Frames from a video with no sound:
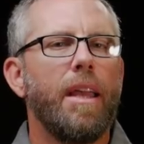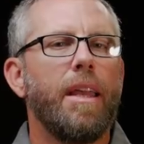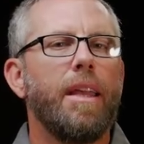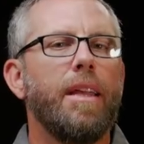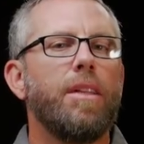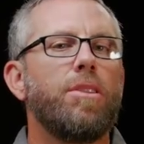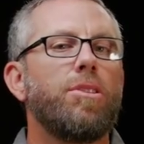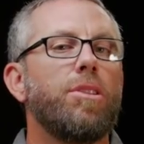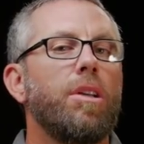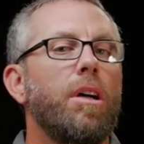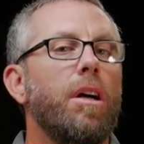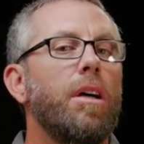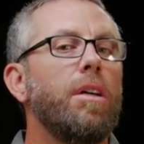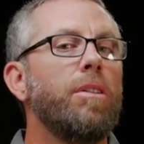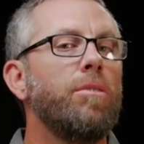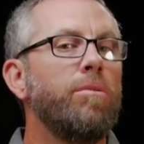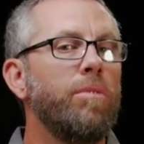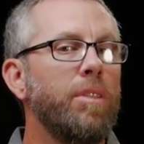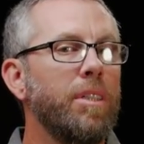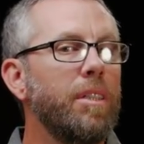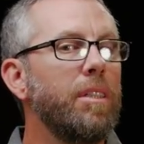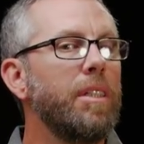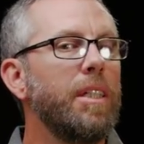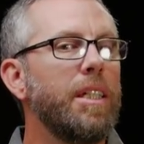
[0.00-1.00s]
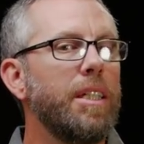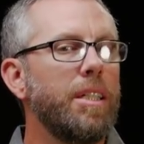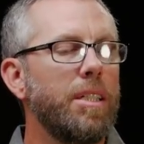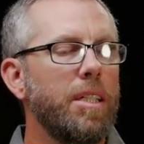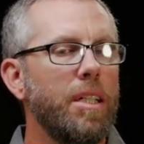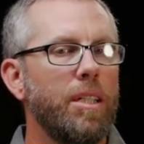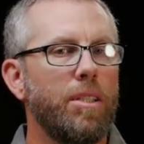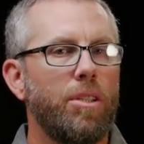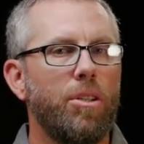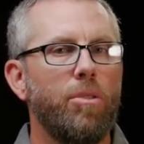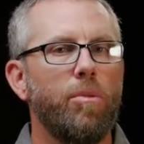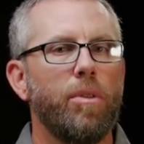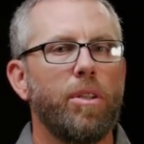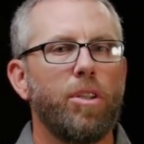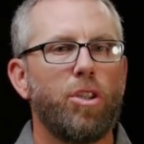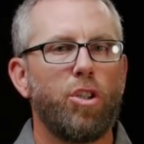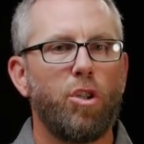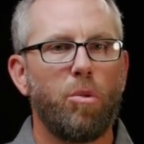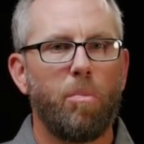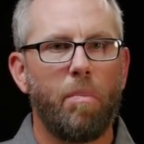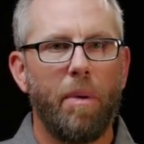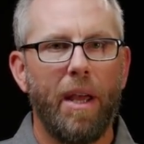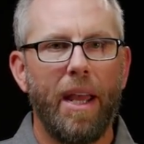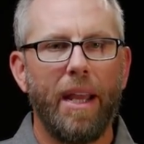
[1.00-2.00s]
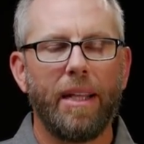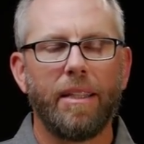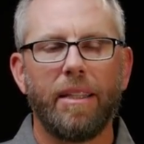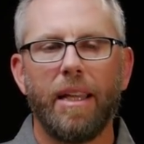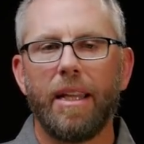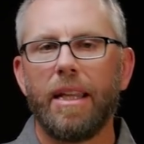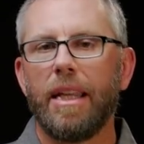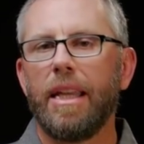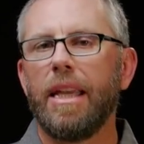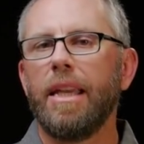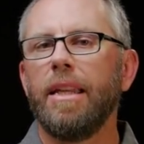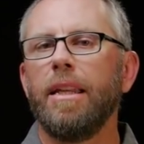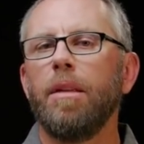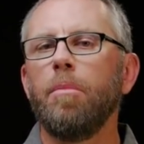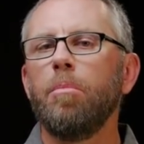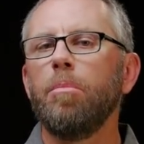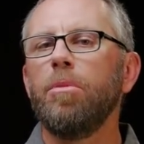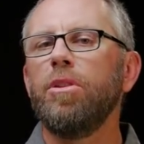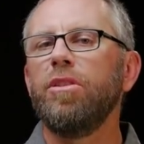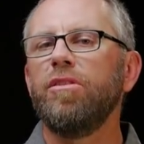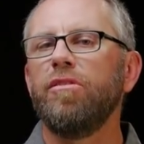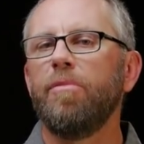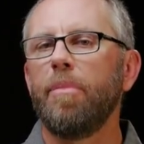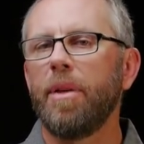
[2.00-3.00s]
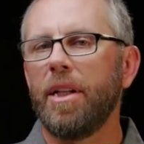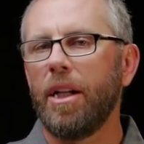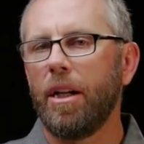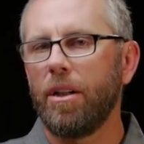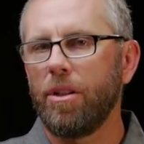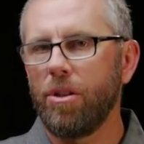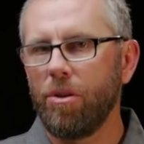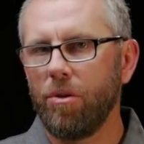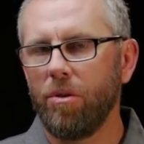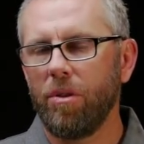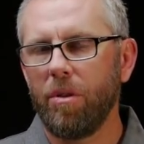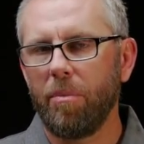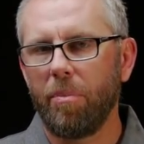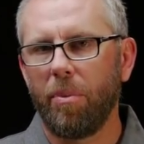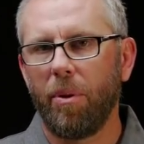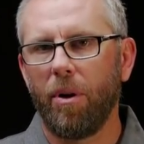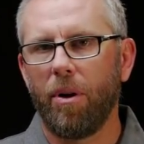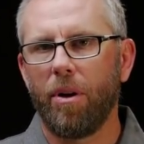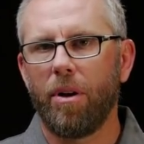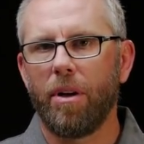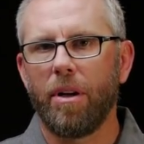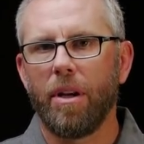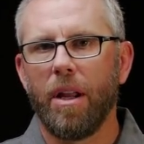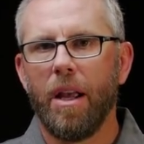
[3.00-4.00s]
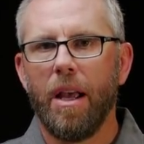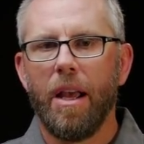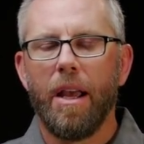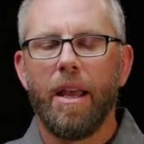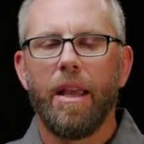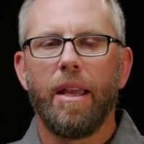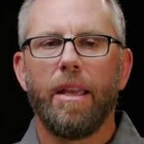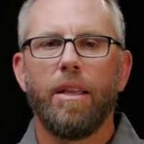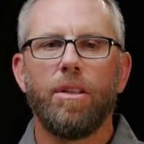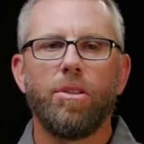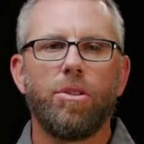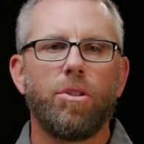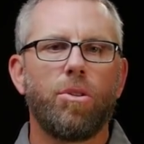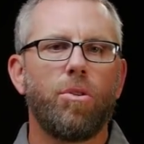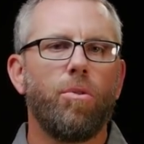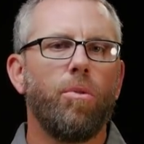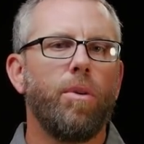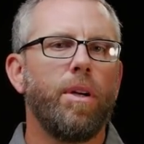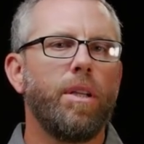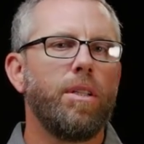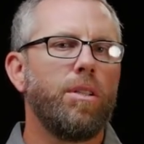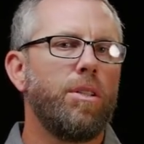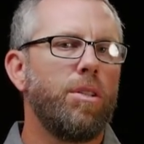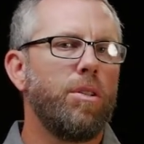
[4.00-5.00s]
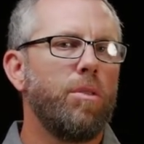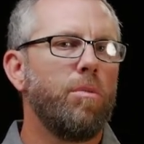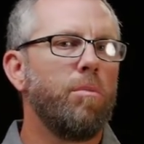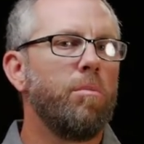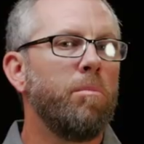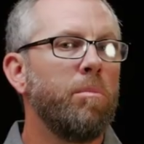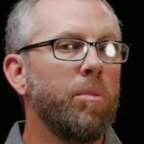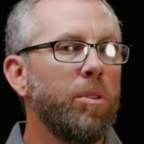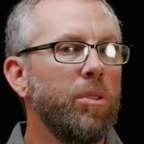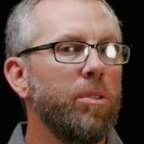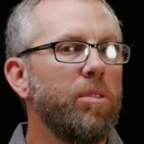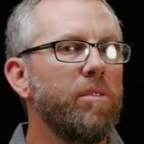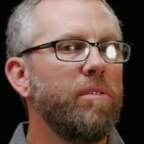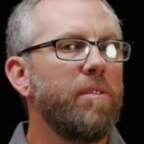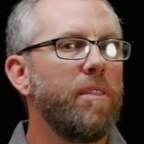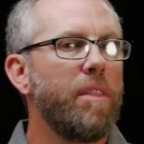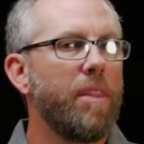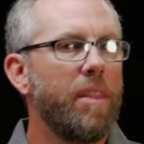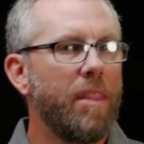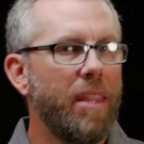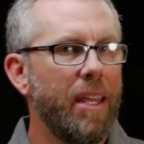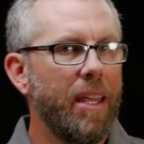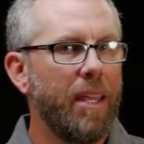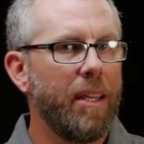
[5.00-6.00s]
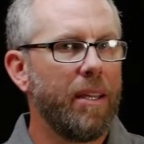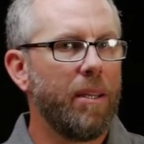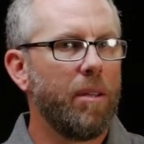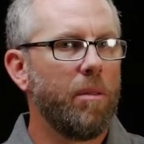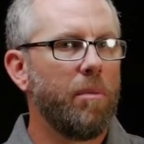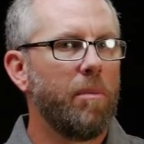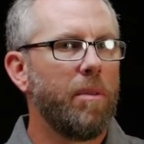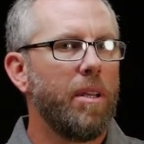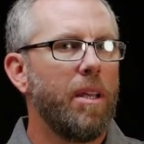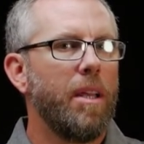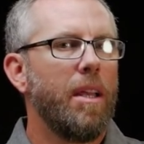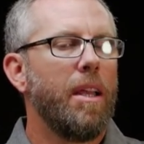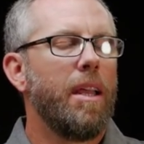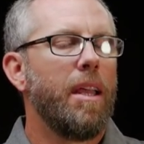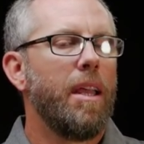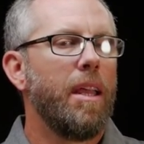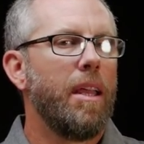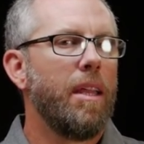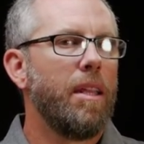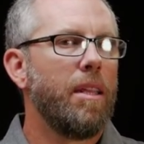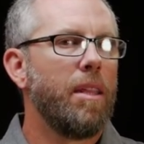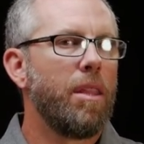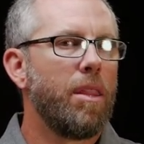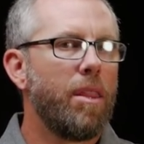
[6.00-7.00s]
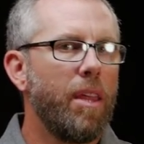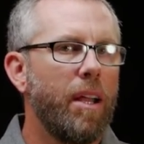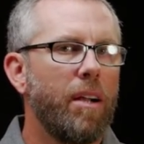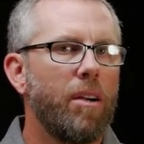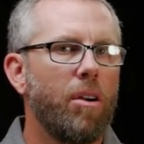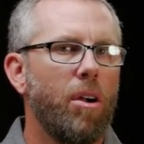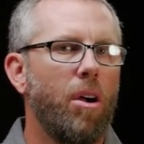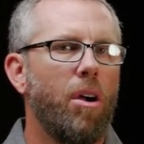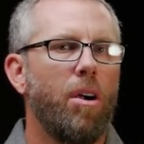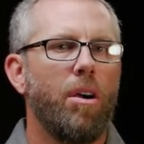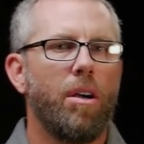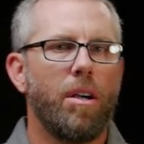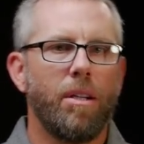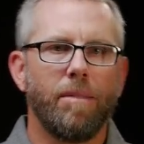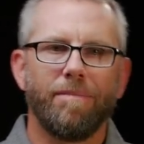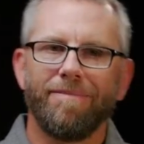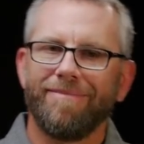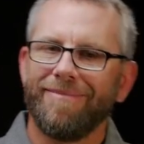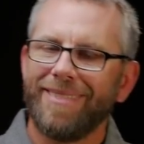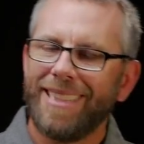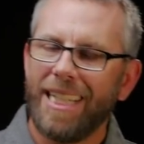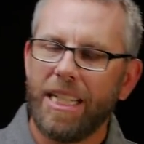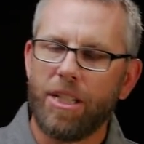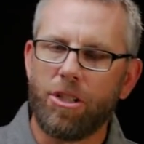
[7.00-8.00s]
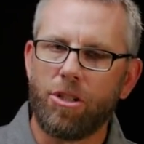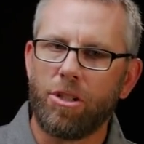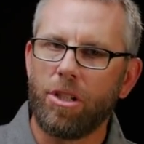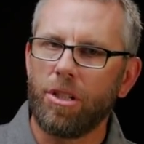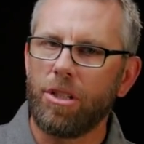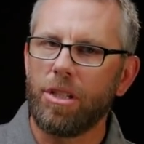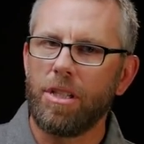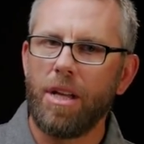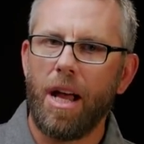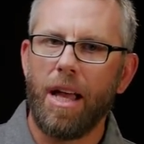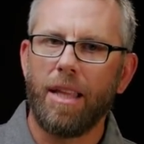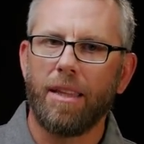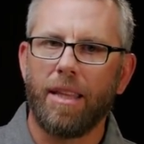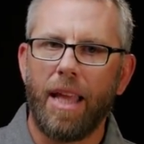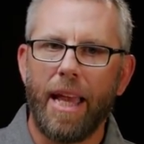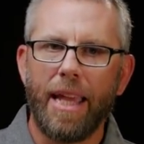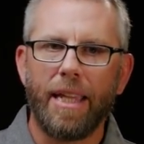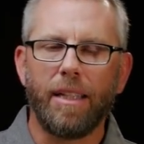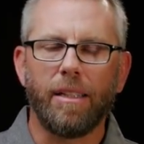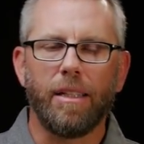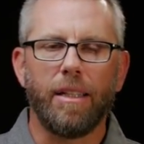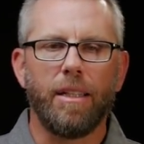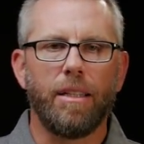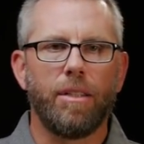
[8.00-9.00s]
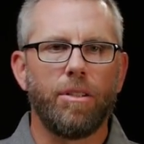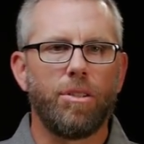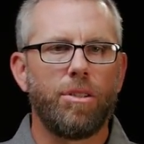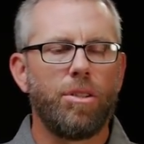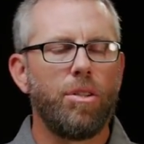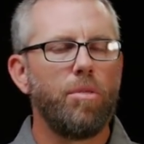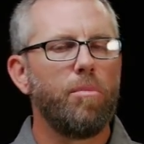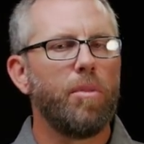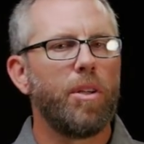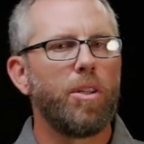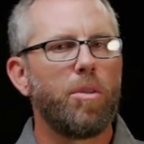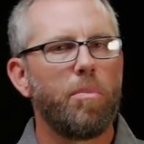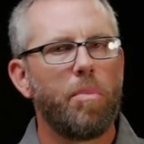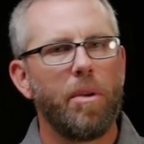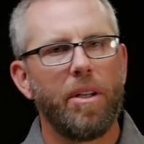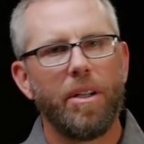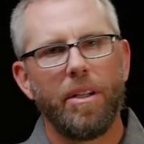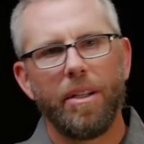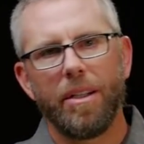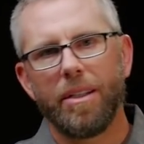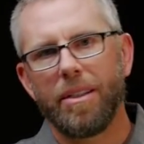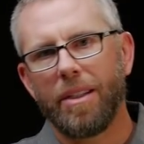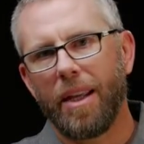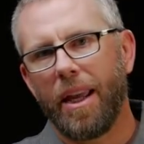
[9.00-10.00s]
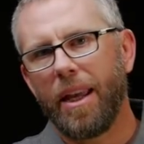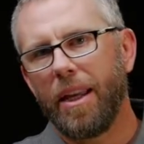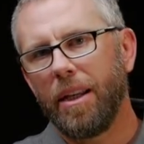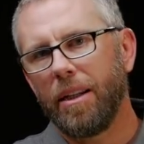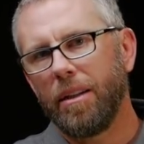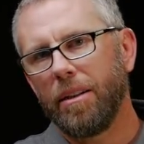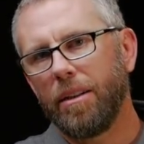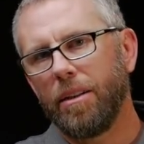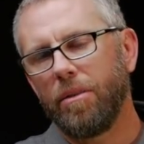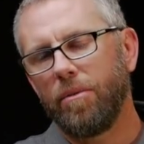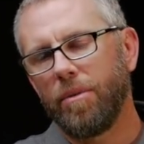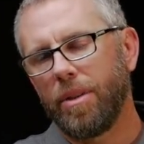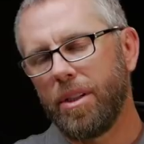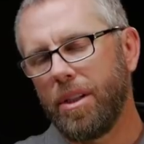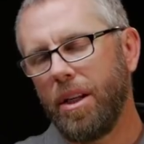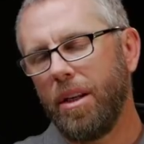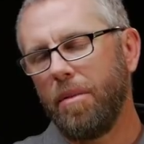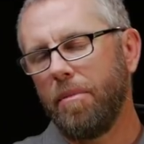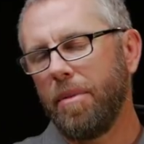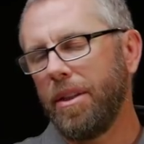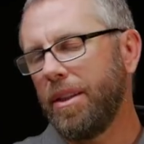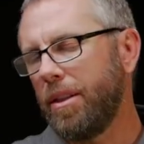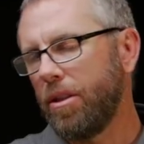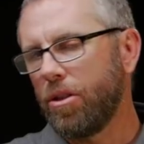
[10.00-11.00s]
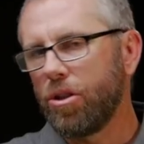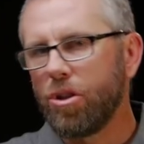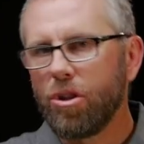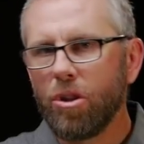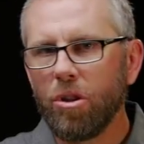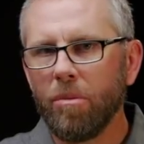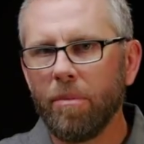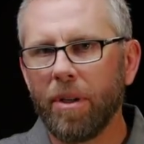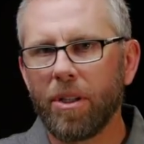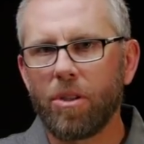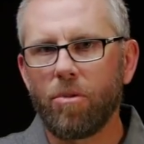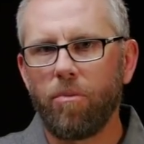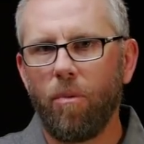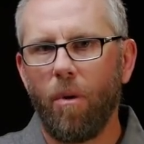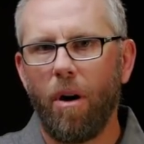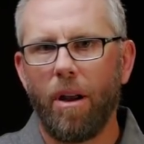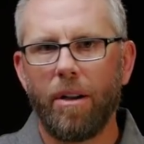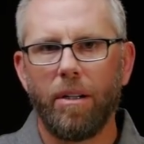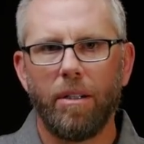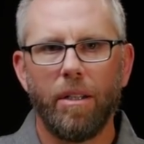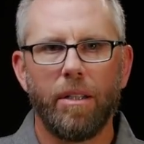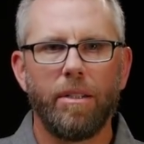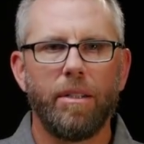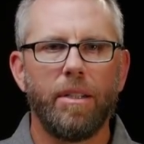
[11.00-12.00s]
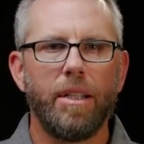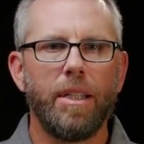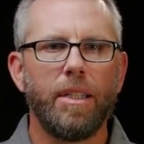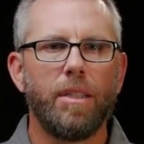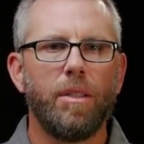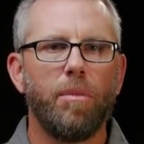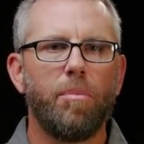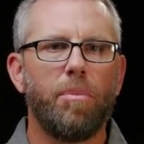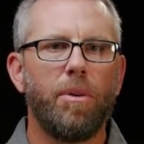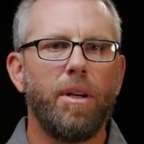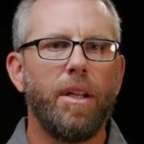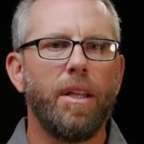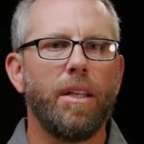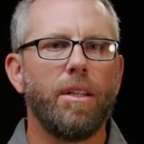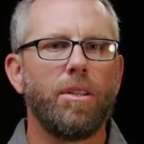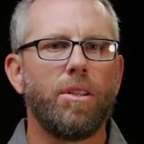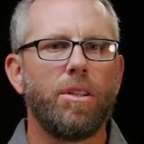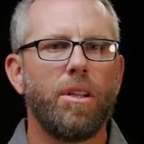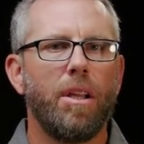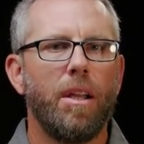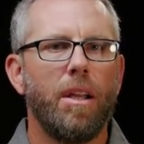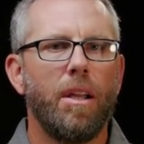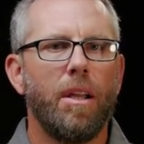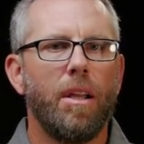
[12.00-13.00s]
it's unrealistic to expect that any movement on your part is going to move them in their heart. It's just not likely. There's too much bitterness, anger, resentment, there's too much water underneath the bridge.